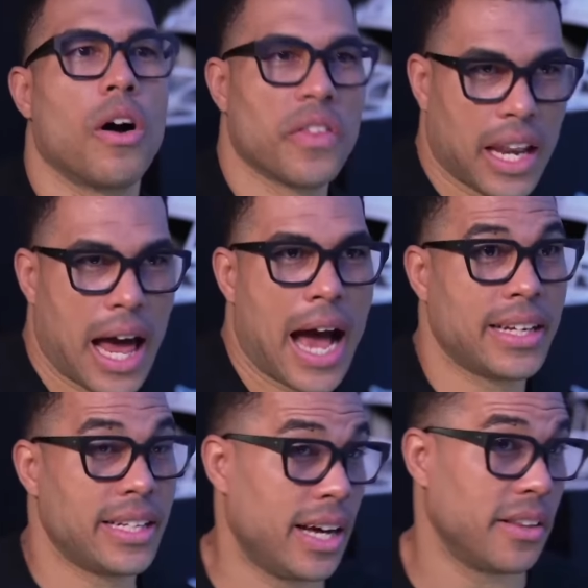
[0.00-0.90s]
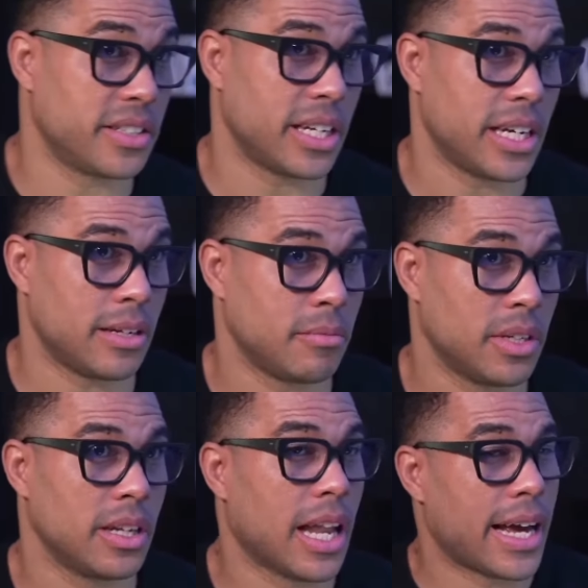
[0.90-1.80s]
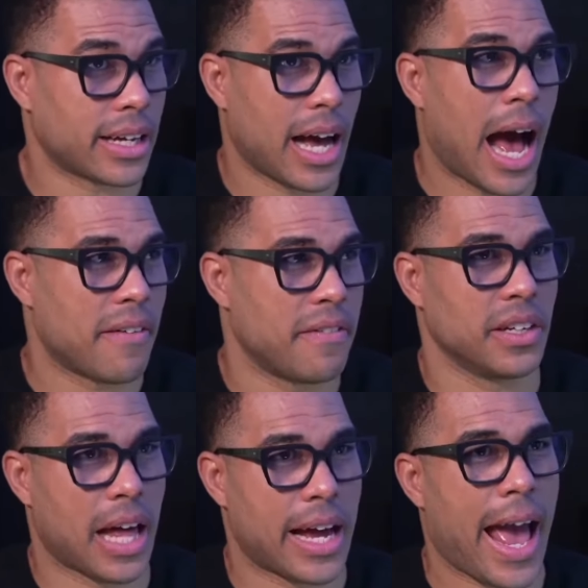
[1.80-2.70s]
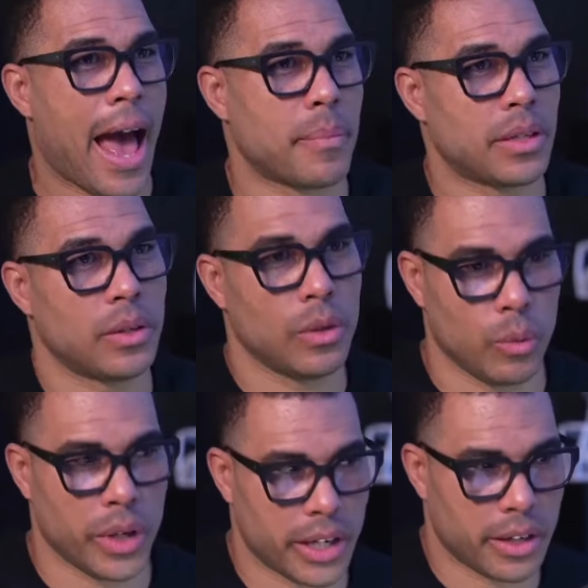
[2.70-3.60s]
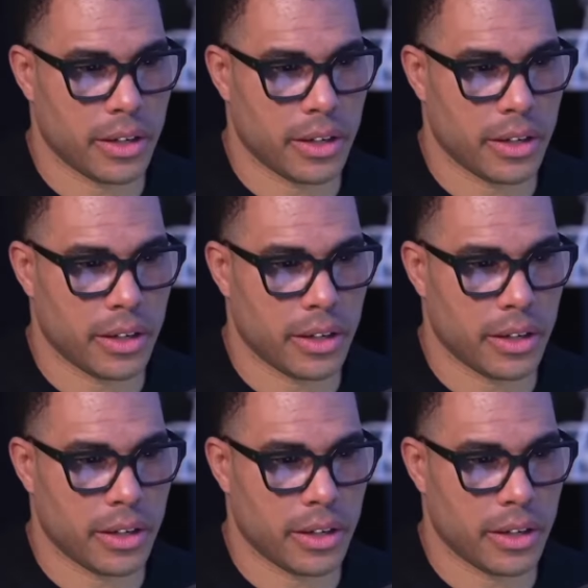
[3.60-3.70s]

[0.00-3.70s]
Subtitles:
the line than the other team, like I feel like happened with